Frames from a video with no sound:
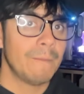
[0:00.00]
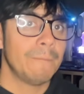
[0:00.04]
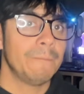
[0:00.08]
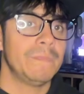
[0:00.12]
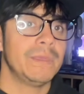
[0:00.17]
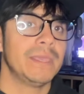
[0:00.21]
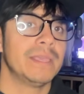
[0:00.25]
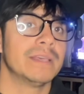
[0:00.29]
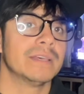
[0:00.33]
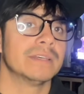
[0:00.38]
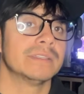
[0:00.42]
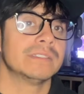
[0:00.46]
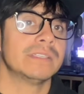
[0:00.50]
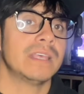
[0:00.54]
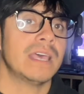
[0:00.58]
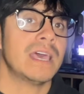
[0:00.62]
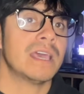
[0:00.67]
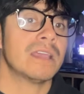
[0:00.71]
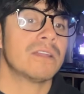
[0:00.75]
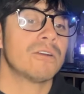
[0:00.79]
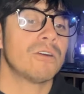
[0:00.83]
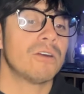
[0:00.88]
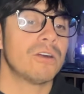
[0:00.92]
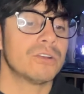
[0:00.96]
because
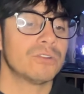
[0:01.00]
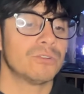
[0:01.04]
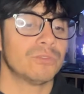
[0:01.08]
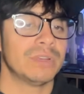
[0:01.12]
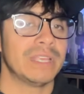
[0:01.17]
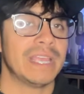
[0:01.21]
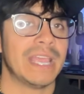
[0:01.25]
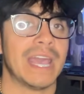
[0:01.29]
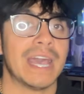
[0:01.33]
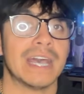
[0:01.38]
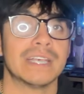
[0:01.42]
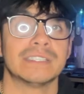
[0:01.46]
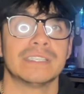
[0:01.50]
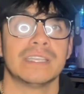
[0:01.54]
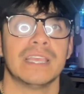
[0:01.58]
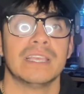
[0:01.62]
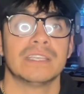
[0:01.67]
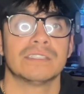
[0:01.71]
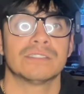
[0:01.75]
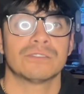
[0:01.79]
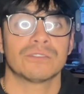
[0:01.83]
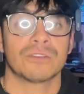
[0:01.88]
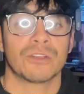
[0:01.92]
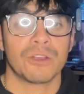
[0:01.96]
that card
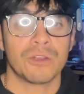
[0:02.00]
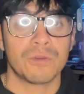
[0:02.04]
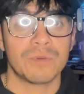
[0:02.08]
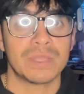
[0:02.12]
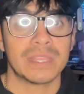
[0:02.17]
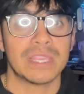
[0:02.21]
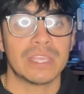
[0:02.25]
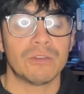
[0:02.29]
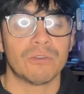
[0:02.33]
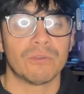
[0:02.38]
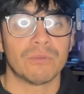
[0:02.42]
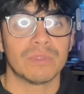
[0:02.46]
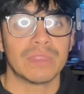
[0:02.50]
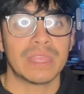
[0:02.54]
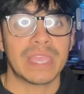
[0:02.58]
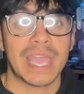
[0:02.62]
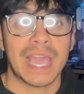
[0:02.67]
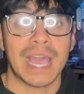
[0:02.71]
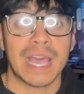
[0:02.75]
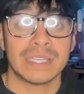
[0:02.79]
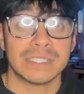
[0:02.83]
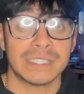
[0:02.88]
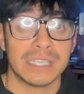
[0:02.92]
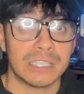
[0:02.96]
currently only
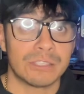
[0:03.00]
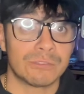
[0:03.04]
has a